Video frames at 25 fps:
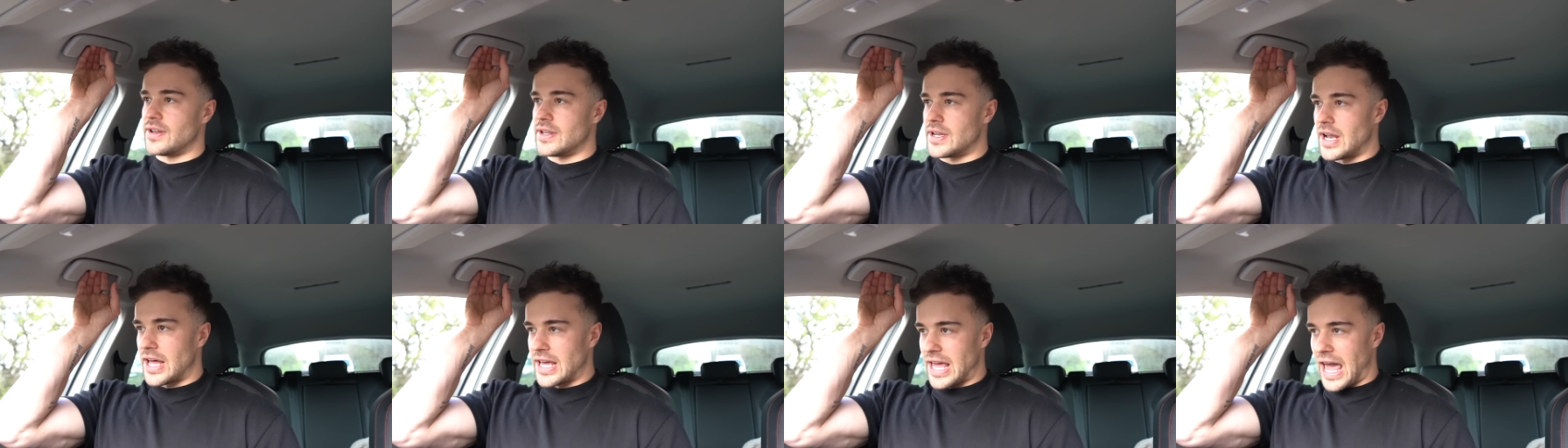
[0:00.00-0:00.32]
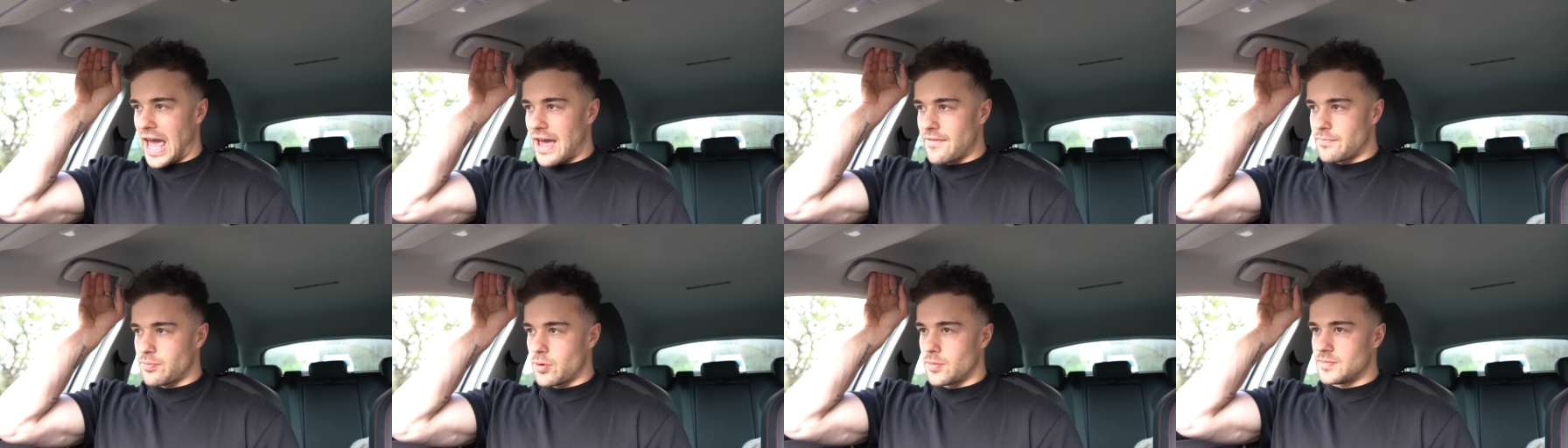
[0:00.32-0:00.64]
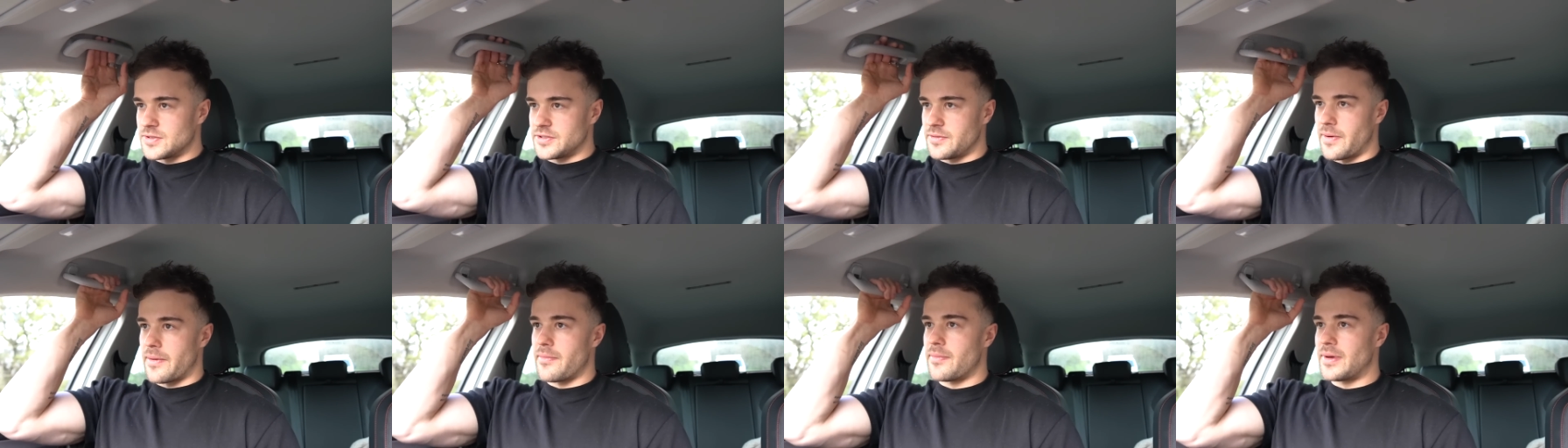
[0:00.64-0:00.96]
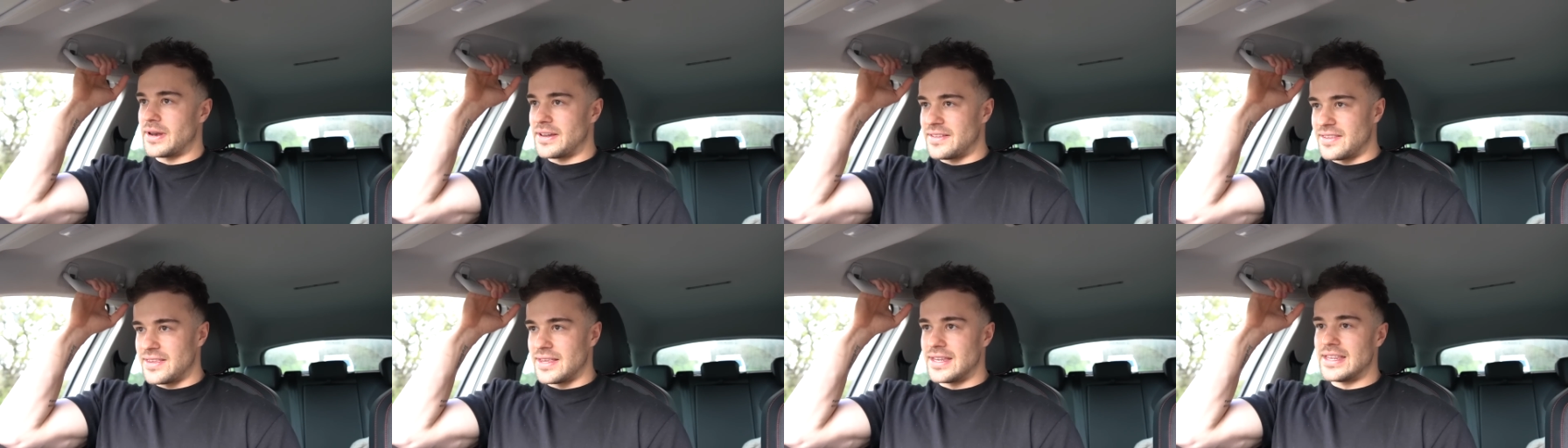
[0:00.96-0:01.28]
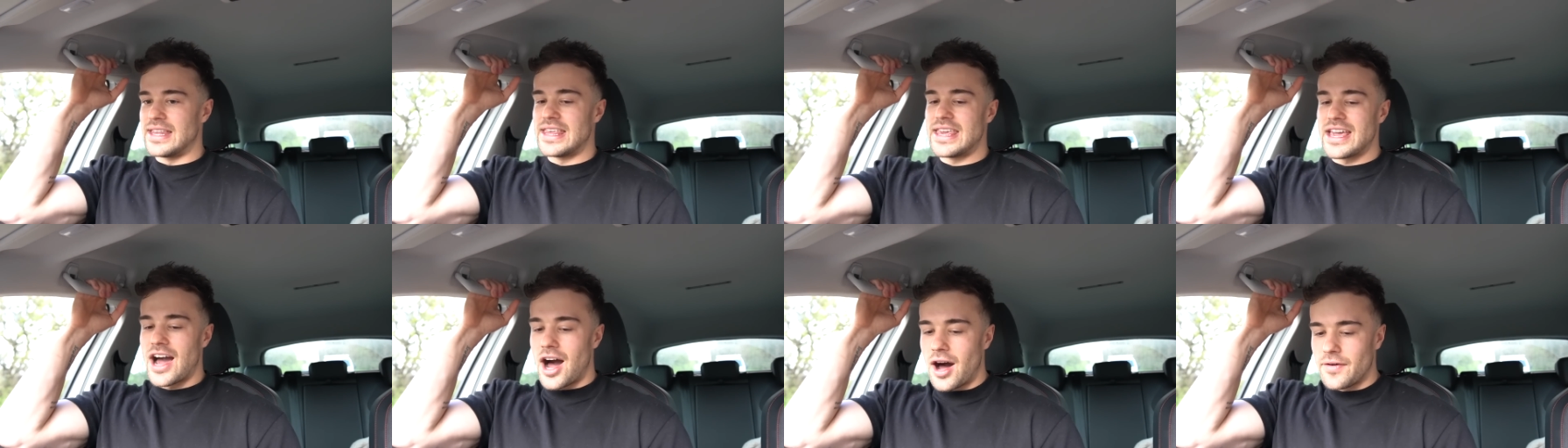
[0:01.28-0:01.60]
and like have problems with mobility
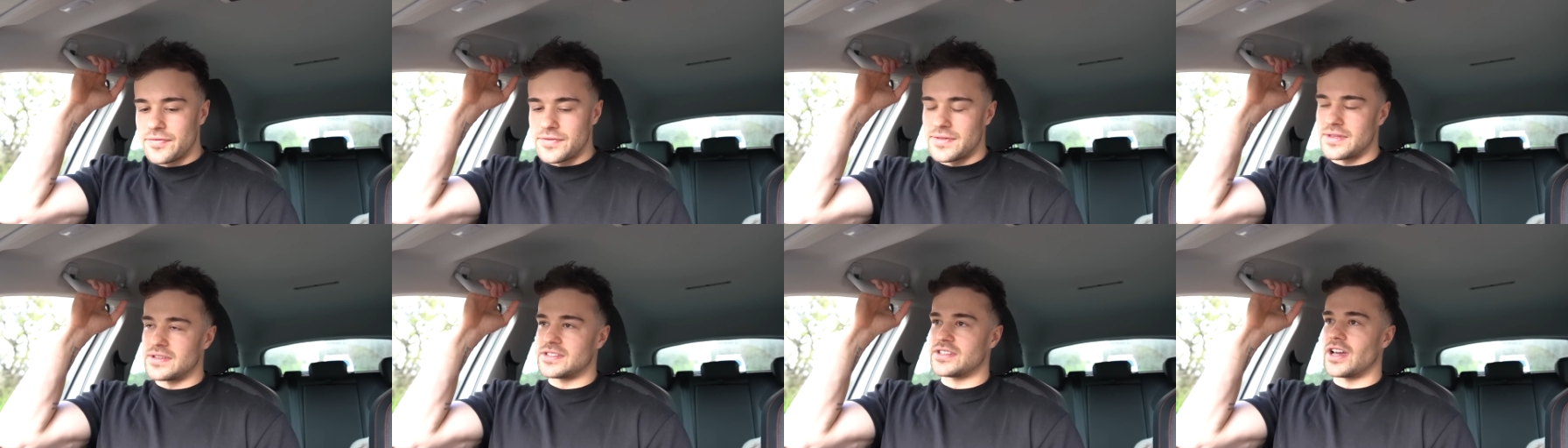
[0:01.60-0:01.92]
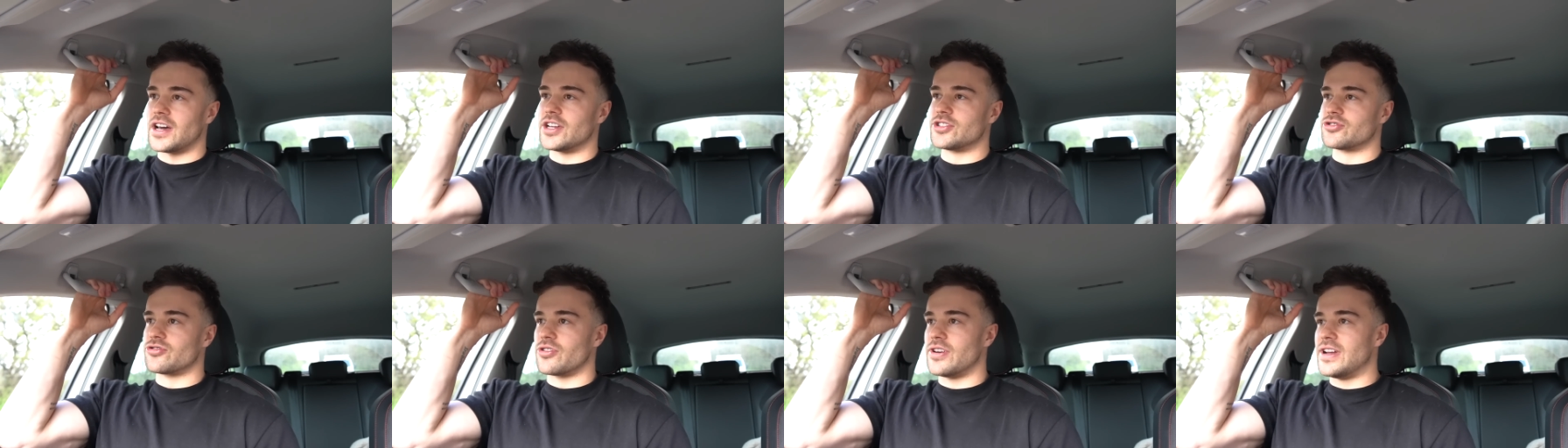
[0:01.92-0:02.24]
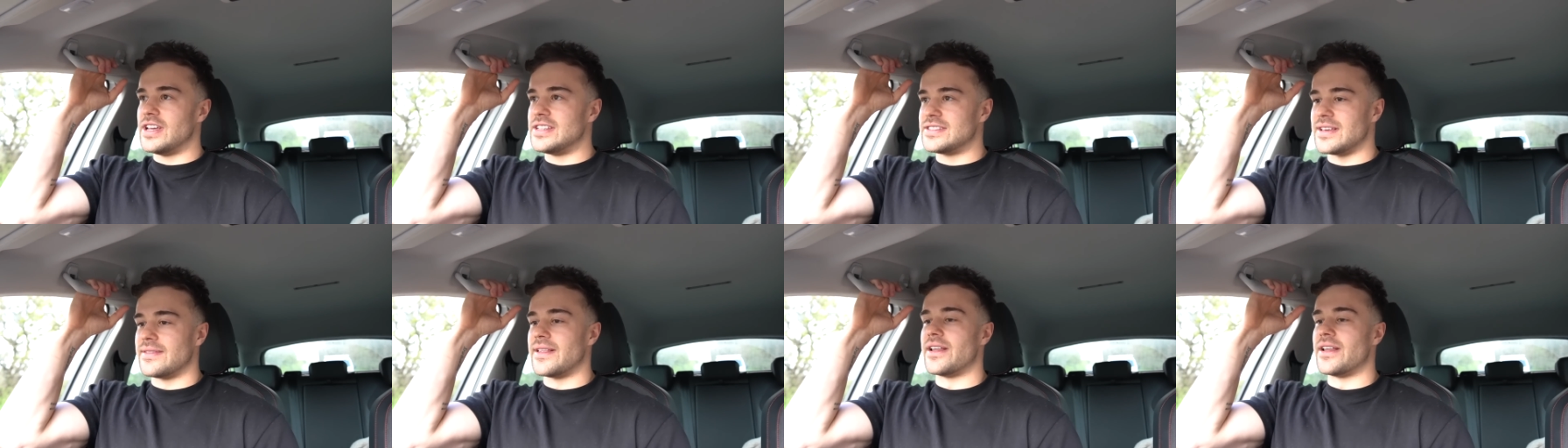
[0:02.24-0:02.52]
and knee after the surgeries.